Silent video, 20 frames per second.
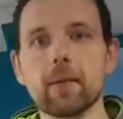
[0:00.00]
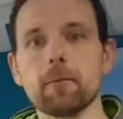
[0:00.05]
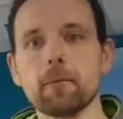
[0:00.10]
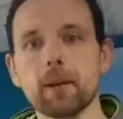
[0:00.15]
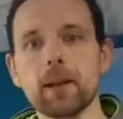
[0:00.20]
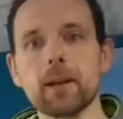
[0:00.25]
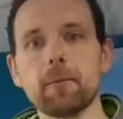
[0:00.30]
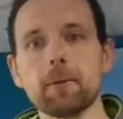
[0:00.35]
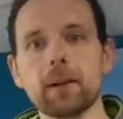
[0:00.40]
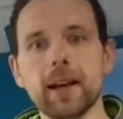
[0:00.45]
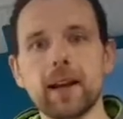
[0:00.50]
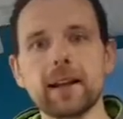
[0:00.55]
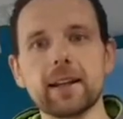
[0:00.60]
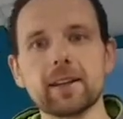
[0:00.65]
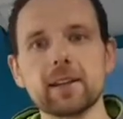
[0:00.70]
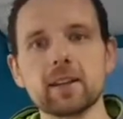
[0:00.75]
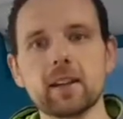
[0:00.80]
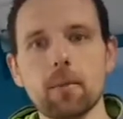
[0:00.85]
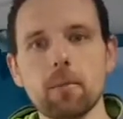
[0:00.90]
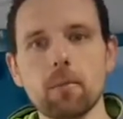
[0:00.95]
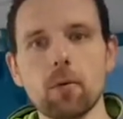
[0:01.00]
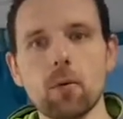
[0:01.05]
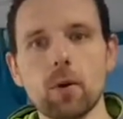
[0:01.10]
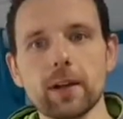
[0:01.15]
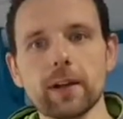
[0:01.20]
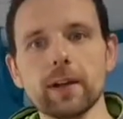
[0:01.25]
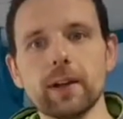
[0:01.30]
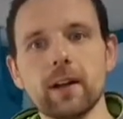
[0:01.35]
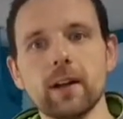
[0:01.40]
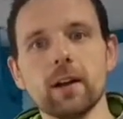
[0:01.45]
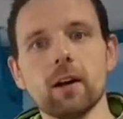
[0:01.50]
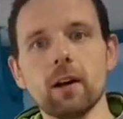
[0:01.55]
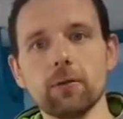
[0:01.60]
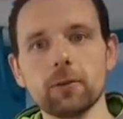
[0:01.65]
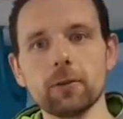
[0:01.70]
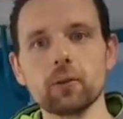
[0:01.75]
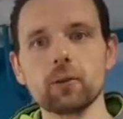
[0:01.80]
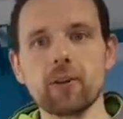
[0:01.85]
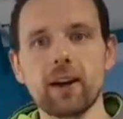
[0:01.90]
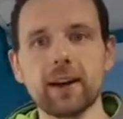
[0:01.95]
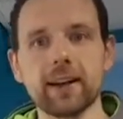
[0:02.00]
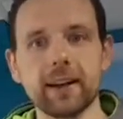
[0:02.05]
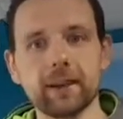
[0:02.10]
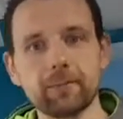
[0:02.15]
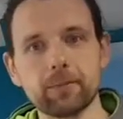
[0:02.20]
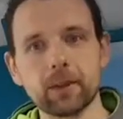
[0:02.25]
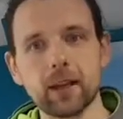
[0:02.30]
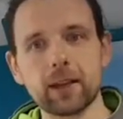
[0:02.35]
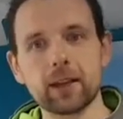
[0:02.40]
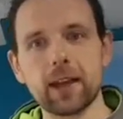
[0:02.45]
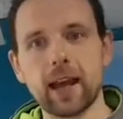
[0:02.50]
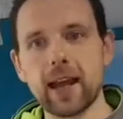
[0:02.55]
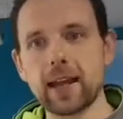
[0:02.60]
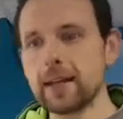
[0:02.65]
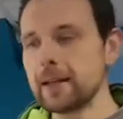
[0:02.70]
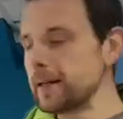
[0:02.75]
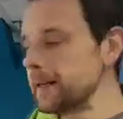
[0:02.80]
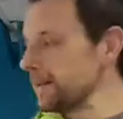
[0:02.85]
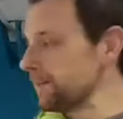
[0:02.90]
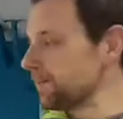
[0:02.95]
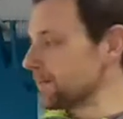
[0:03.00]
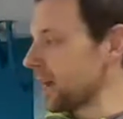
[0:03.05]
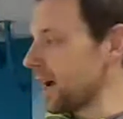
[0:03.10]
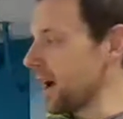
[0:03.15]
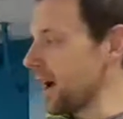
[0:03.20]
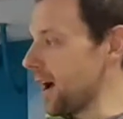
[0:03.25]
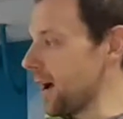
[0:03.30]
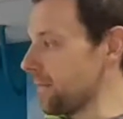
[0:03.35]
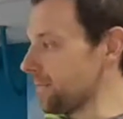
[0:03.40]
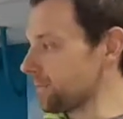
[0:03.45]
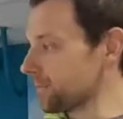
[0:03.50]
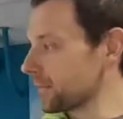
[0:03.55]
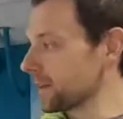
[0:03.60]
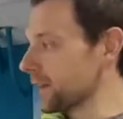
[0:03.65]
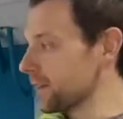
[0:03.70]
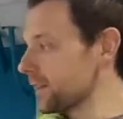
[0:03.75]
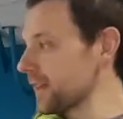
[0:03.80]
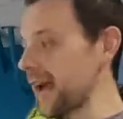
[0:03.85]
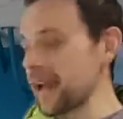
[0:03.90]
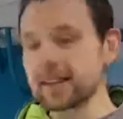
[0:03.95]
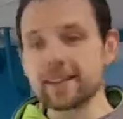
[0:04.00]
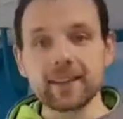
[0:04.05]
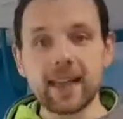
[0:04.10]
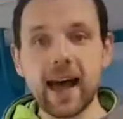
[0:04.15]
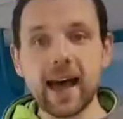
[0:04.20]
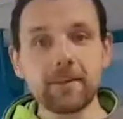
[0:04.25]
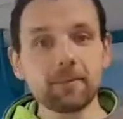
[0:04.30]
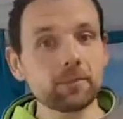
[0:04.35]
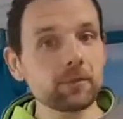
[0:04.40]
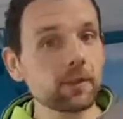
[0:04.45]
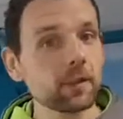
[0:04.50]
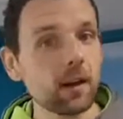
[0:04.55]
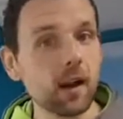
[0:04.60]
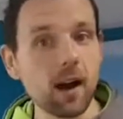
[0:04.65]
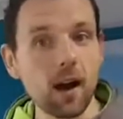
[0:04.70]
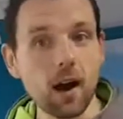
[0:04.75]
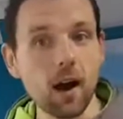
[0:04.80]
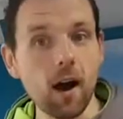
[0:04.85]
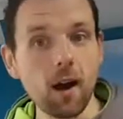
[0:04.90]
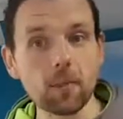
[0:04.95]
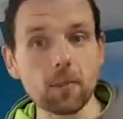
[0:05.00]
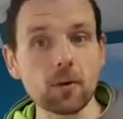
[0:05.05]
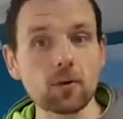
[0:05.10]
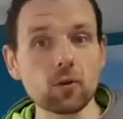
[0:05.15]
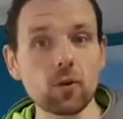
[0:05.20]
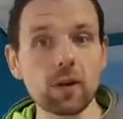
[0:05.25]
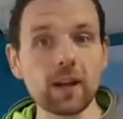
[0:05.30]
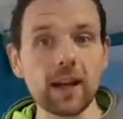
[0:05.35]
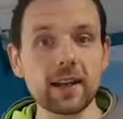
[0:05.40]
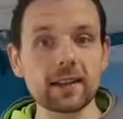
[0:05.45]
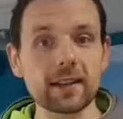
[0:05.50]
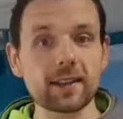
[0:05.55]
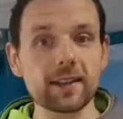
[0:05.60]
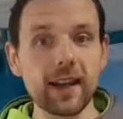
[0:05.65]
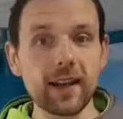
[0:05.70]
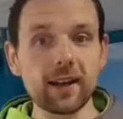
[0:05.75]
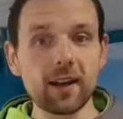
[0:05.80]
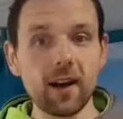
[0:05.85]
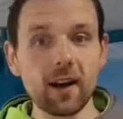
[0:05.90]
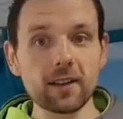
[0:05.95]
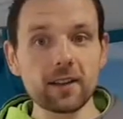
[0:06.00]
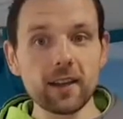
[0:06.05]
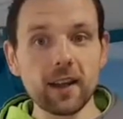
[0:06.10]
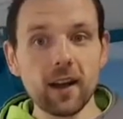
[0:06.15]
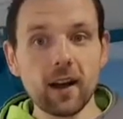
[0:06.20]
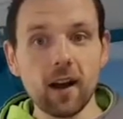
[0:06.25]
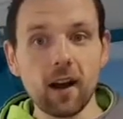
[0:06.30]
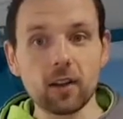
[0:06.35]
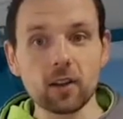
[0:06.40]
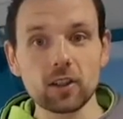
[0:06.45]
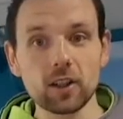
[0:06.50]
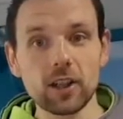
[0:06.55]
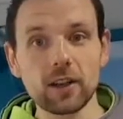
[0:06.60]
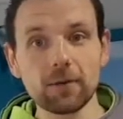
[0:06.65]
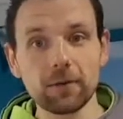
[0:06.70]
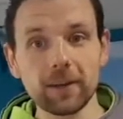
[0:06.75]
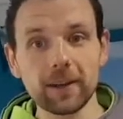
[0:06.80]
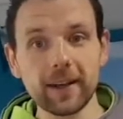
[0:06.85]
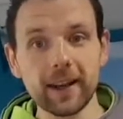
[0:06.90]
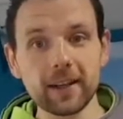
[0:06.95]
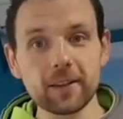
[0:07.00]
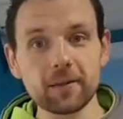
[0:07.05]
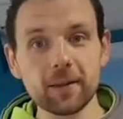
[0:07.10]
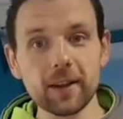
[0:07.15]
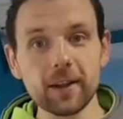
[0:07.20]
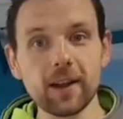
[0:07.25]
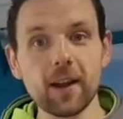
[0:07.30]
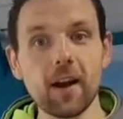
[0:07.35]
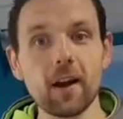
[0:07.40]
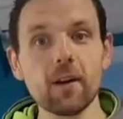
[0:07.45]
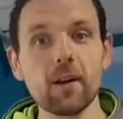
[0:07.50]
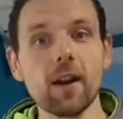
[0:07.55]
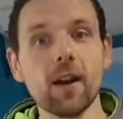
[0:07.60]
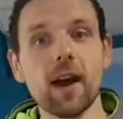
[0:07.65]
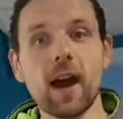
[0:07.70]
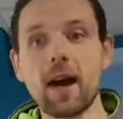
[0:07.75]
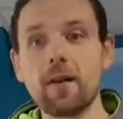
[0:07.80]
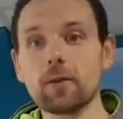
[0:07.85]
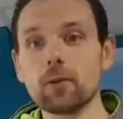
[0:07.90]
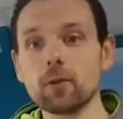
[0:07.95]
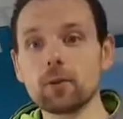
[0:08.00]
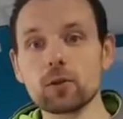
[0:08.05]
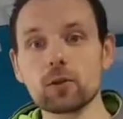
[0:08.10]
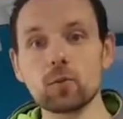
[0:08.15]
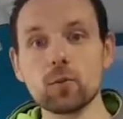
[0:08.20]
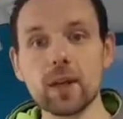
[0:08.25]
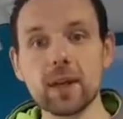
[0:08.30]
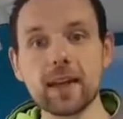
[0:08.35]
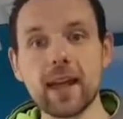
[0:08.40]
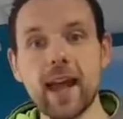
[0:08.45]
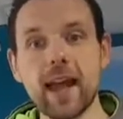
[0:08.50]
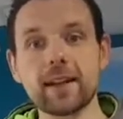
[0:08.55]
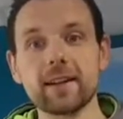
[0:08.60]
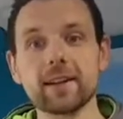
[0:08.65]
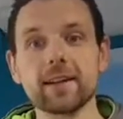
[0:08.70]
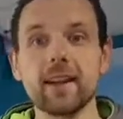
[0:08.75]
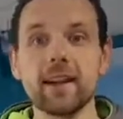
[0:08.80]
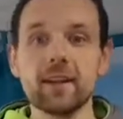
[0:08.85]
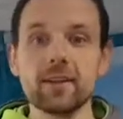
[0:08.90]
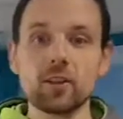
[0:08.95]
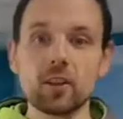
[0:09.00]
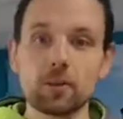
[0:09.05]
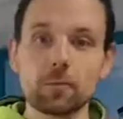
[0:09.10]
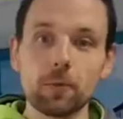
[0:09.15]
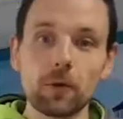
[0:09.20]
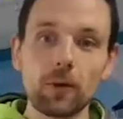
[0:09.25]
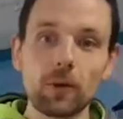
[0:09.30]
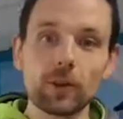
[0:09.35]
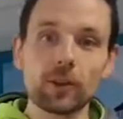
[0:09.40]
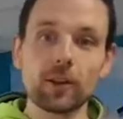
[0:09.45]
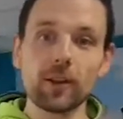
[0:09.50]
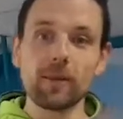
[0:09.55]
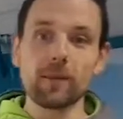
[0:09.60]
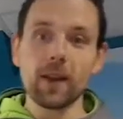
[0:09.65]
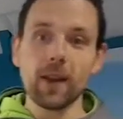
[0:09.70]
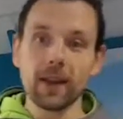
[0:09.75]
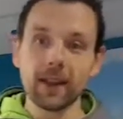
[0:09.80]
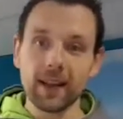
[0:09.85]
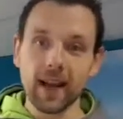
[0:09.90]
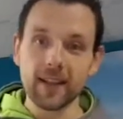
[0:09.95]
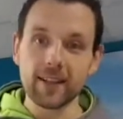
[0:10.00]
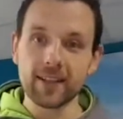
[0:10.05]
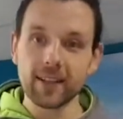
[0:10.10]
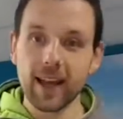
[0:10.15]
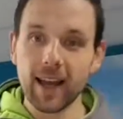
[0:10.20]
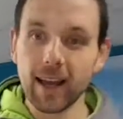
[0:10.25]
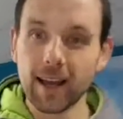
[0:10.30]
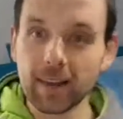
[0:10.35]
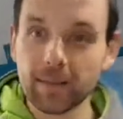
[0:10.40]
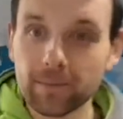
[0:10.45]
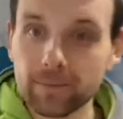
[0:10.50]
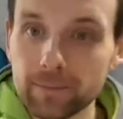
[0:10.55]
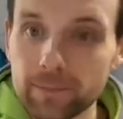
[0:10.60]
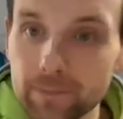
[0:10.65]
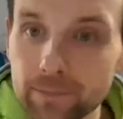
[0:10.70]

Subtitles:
manipulated in some point of the training. Okay, that is that. I hope you enjoyed it. As I say, guys, I'll see you for the next video. Have an awesome weekend. Just be awesome. Catch you later.